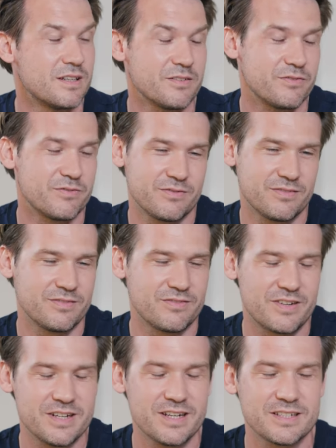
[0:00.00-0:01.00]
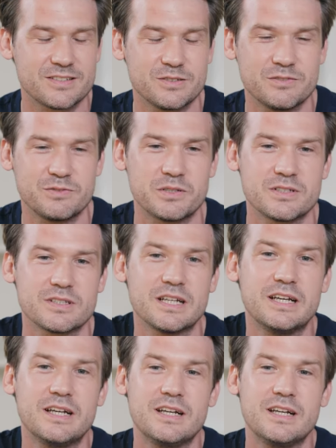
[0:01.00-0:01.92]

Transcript: I live right next to a forest.